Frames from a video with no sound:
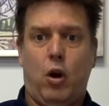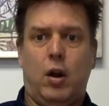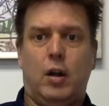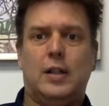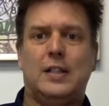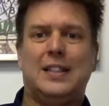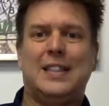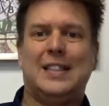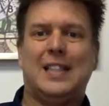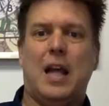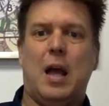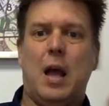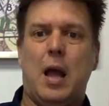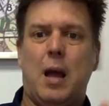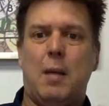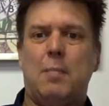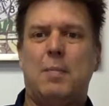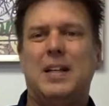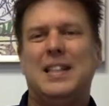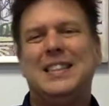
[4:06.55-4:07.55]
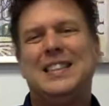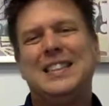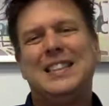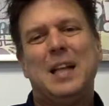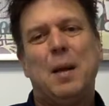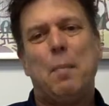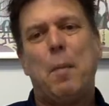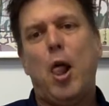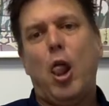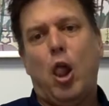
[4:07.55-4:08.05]
I was following the
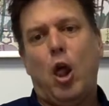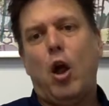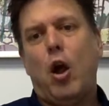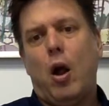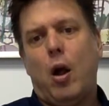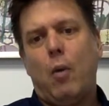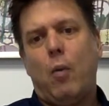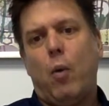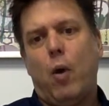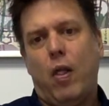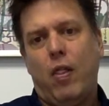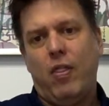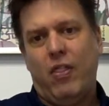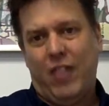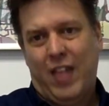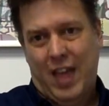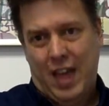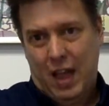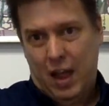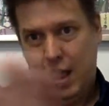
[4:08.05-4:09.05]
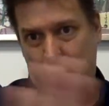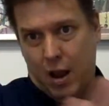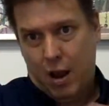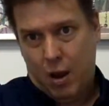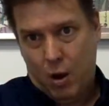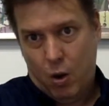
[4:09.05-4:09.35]
label that they were using.